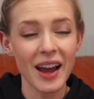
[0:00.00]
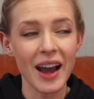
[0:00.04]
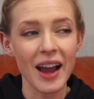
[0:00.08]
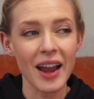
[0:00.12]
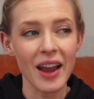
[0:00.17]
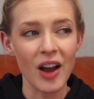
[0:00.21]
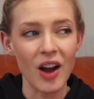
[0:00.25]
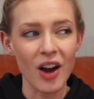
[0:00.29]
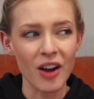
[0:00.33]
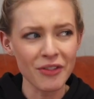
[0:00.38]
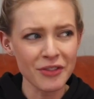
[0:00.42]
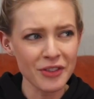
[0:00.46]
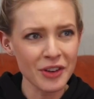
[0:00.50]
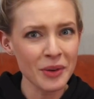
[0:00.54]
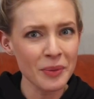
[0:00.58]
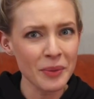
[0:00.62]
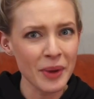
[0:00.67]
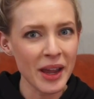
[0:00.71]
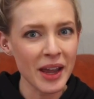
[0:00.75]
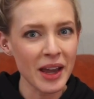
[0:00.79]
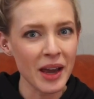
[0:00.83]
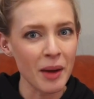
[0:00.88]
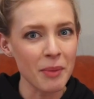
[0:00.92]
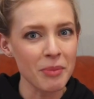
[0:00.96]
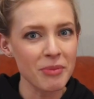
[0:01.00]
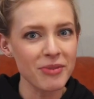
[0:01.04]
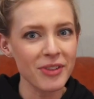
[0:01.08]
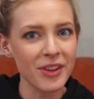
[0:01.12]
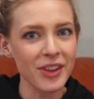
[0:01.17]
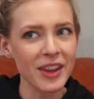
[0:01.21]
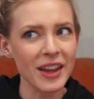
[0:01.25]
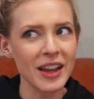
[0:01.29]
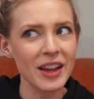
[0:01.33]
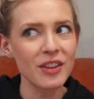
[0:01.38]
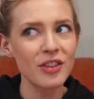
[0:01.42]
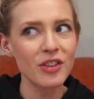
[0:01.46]
I often wake up
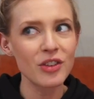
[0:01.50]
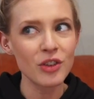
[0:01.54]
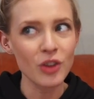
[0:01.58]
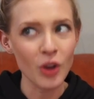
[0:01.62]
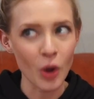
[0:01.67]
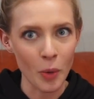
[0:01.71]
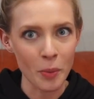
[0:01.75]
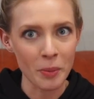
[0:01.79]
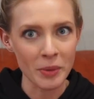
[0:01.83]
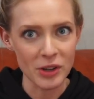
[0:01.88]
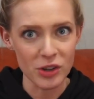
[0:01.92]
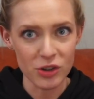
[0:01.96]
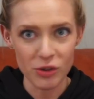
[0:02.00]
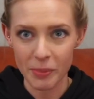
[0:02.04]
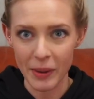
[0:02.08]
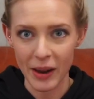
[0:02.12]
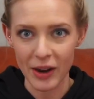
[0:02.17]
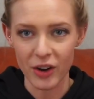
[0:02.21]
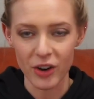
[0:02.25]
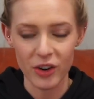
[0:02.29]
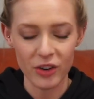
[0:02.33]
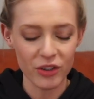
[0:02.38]
feeling so much better.